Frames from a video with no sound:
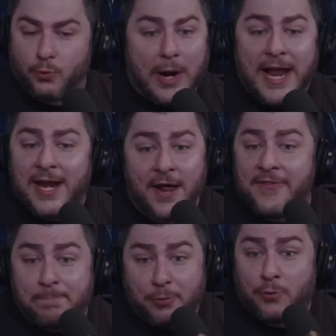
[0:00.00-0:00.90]
rain
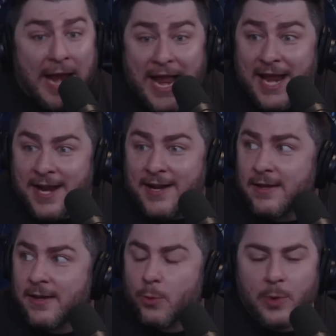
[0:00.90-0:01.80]
on the
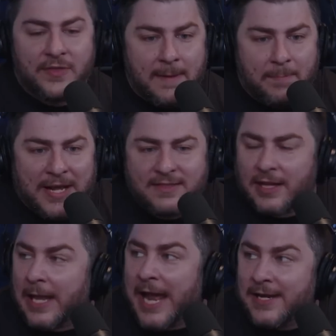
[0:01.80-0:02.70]
parade when they beat
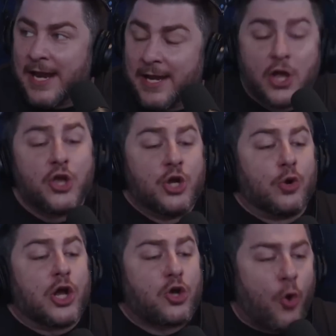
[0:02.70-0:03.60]
the Lightning,
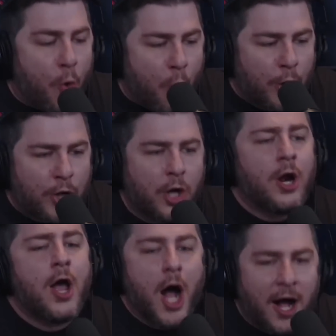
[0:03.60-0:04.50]
you're a
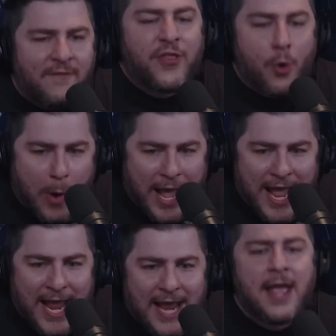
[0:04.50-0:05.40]
quarter of the
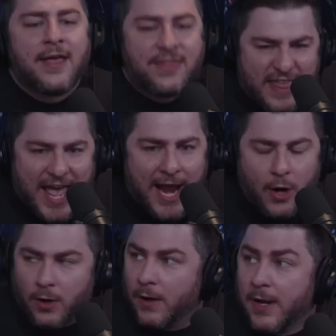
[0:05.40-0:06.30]
way
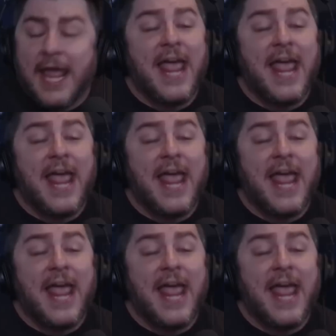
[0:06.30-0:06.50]
there.